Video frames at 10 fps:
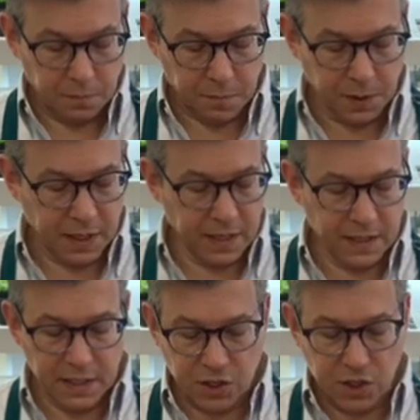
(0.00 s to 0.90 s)
But the
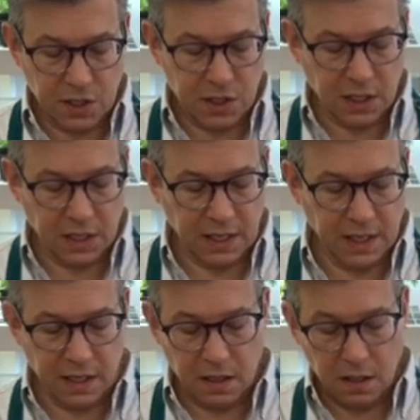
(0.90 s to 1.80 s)
idea is just to
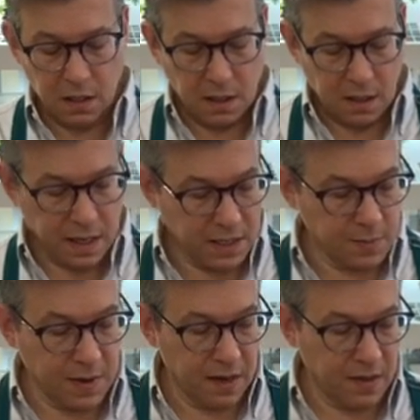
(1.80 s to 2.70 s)
clean as
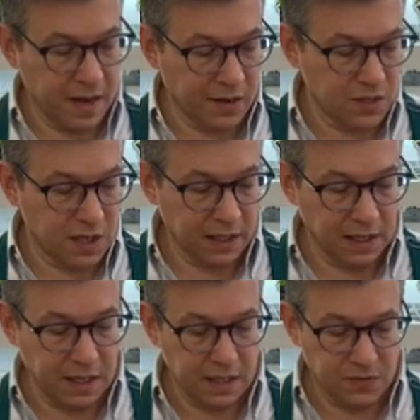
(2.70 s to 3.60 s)
many of the outside
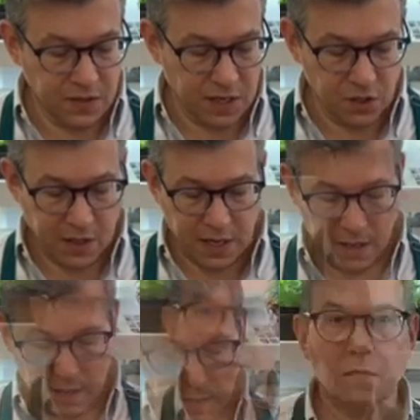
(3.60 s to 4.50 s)
leaves as you can.
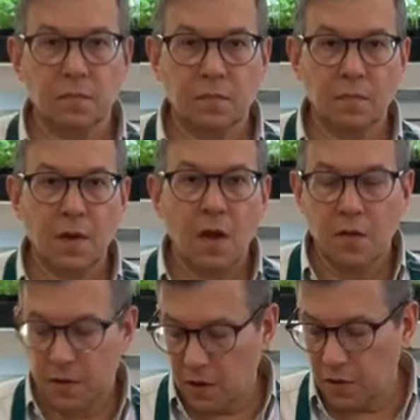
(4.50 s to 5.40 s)

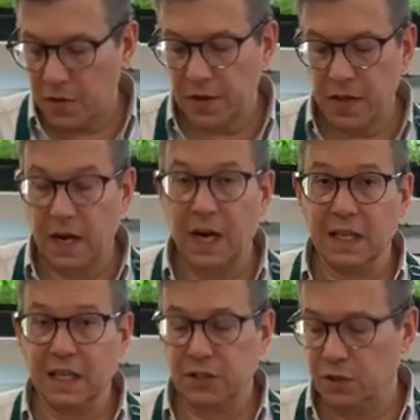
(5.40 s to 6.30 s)
The other thing that I
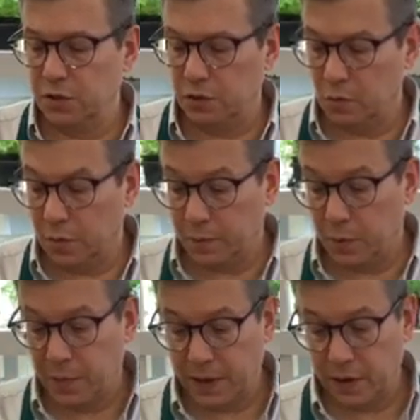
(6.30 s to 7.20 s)
like to do when
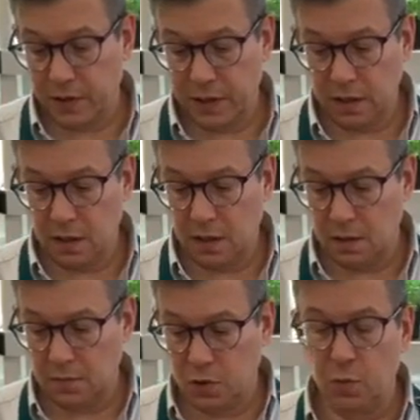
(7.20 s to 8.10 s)
preparing
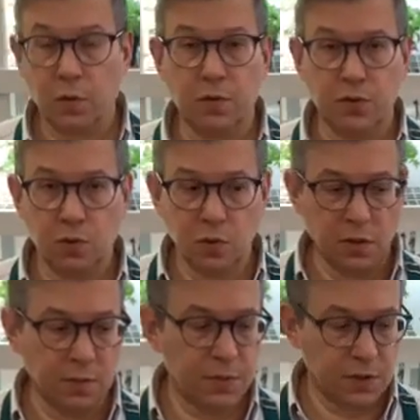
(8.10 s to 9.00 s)
to work with
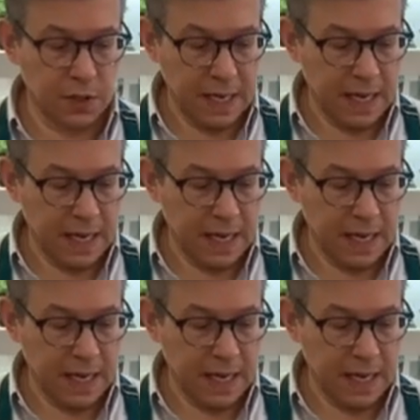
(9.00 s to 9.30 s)
tulips,